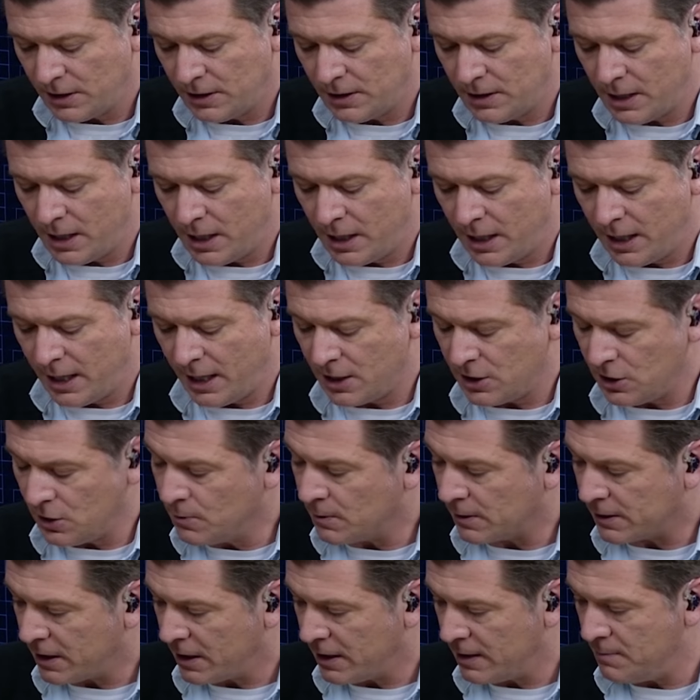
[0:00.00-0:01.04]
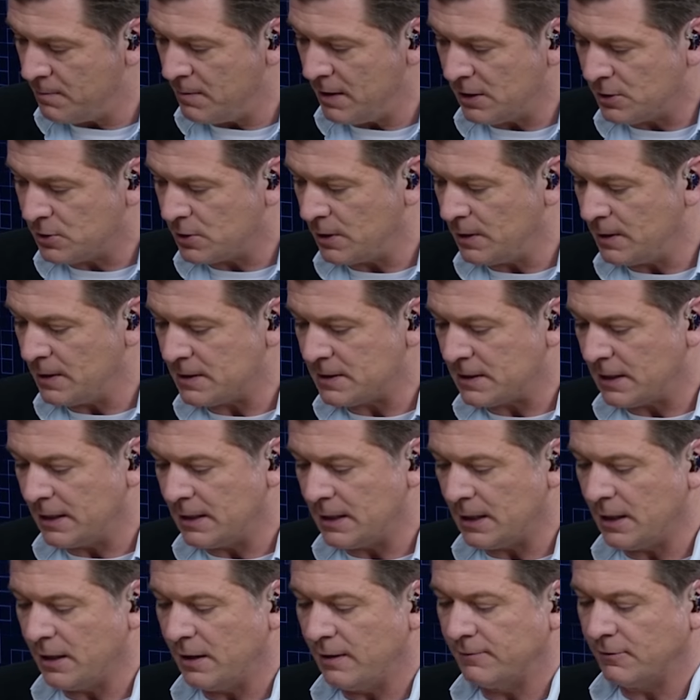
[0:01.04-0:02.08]
uh, and you would kind of mention this
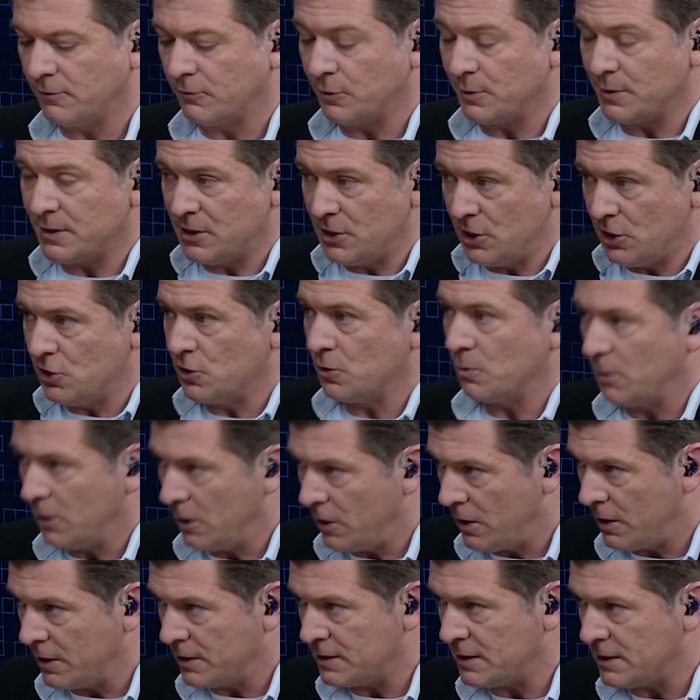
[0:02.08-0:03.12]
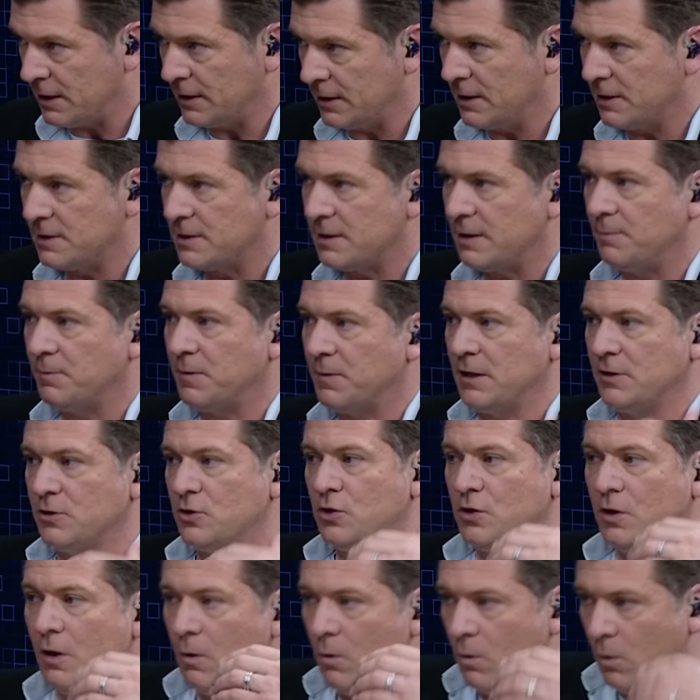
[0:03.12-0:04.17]
idea of a residual haunting that something
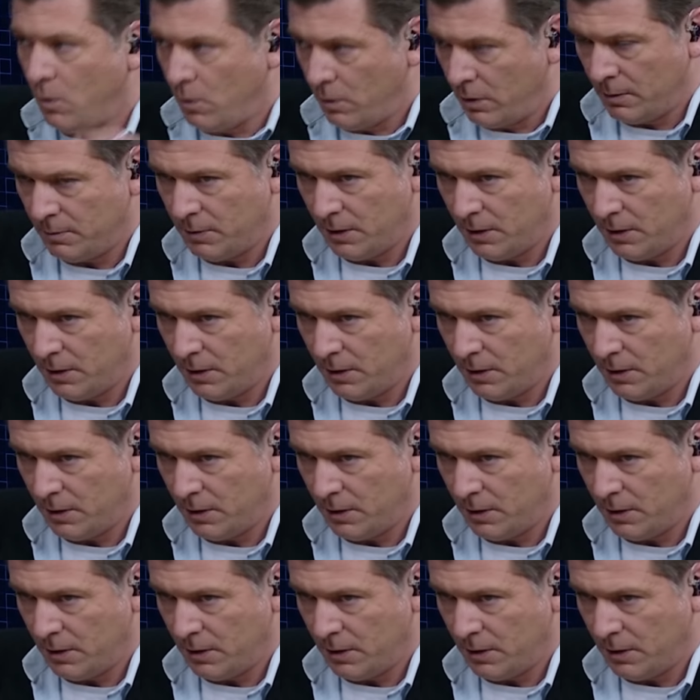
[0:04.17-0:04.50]
so horrible